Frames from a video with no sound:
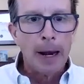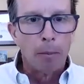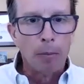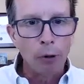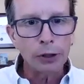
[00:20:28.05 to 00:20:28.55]

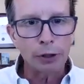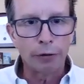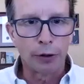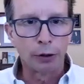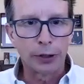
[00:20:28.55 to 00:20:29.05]
most
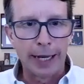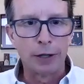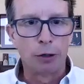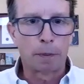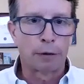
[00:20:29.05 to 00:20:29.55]
of those
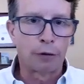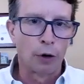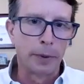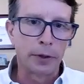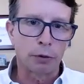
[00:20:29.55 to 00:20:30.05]
annual
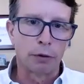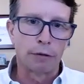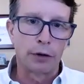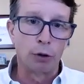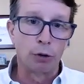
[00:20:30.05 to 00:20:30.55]
performance
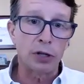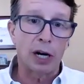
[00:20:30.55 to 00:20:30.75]
reviews